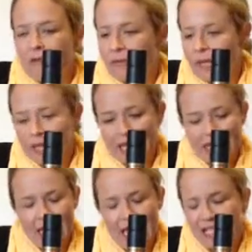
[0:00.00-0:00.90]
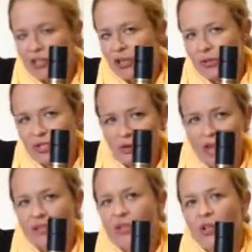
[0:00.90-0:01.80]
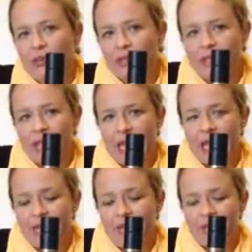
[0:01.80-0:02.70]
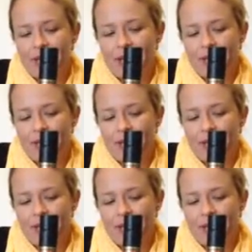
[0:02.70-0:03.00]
being heat tolerant, drought tolerant, and